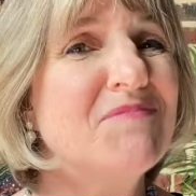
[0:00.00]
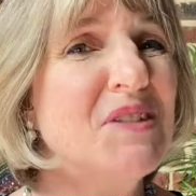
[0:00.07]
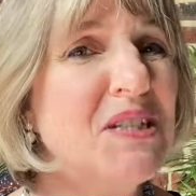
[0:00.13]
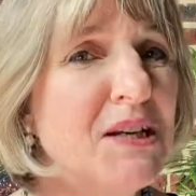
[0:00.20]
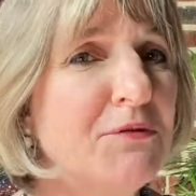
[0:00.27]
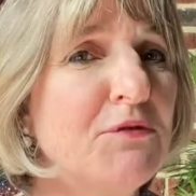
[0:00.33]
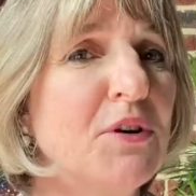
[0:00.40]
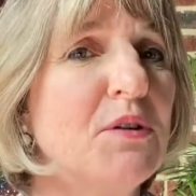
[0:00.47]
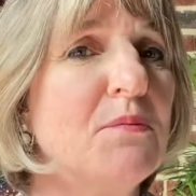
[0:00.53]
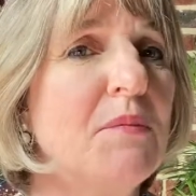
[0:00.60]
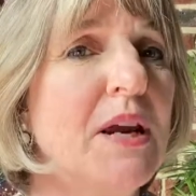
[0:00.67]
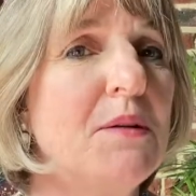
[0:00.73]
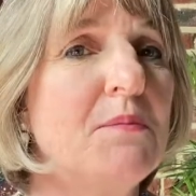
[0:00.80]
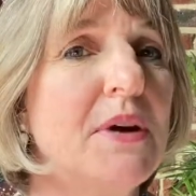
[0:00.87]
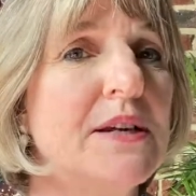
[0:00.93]
different
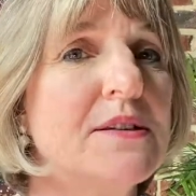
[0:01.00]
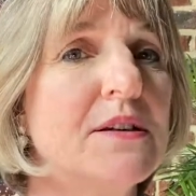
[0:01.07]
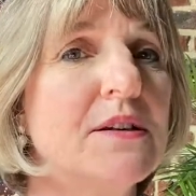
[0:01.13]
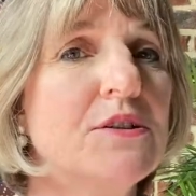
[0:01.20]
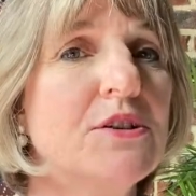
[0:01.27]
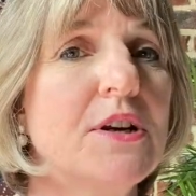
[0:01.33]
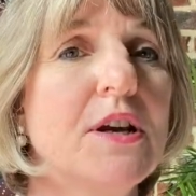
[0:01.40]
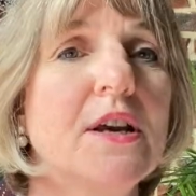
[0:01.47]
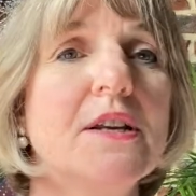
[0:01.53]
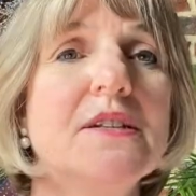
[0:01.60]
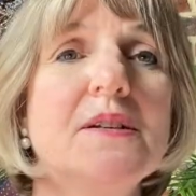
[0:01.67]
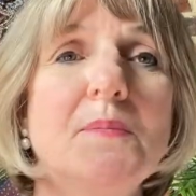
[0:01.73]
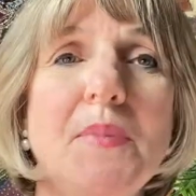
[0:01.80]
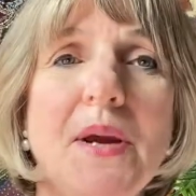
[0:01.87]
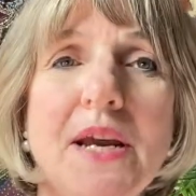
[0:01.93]
main message
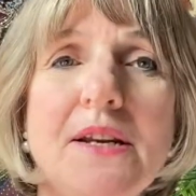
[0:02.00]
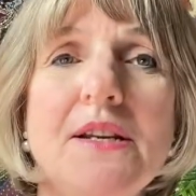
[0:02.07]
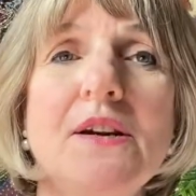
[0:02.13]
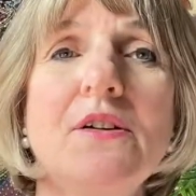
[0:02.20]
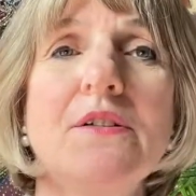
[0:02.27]
depending